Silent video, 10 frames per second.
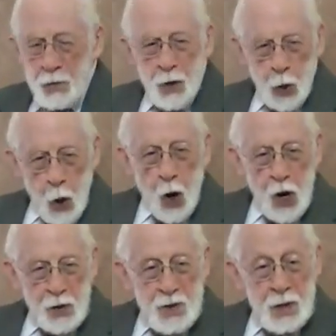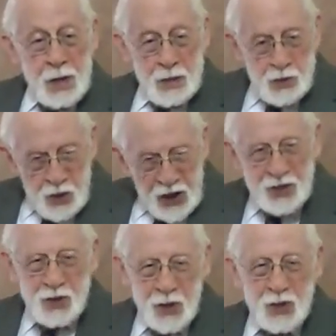the Lord
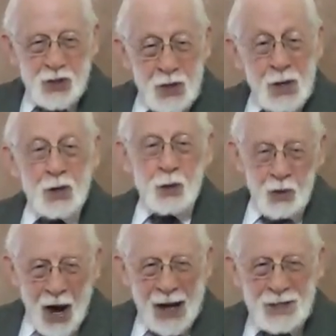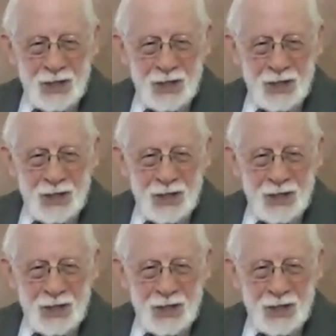Jesus Christ.